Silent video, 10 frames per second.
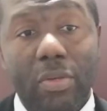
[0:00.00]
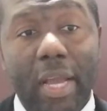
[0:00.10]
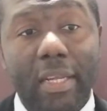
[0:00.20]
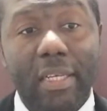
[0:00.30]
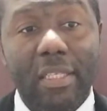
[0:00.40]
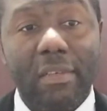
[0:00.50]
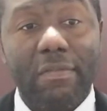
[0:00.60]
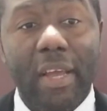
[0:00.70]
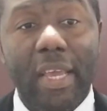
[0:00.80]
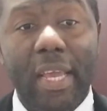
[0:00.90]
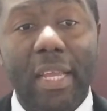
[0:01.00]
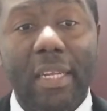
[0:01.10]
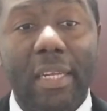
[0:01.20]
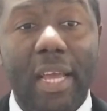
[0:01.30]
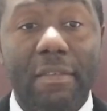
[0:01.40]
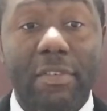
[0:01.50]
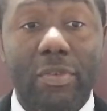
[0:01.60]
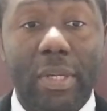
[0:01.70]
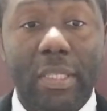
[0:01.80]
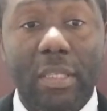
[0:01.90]
to identify any
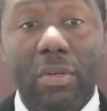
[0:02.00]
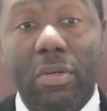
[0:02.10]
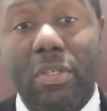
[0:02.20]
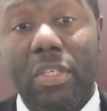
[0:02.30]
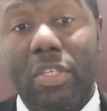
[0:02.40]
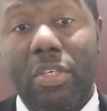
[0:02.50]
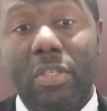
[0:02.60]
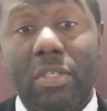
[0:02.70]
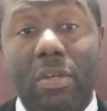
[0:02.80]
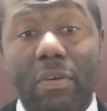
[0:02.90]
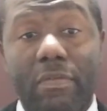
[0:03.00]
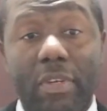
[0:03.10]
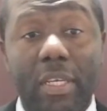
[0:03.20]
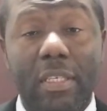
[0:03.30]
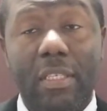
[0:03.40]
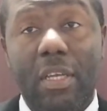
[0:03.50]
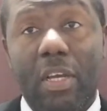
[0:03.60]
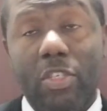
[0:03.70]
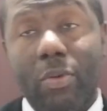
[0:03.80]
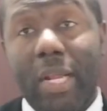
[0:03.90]
life-threatening conditions of this
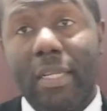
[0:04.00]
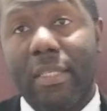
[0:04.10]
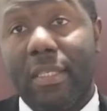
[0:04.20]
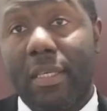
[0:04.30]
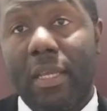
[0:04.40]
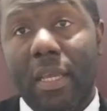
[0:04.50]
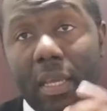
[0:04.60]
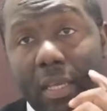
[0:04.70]
casualty.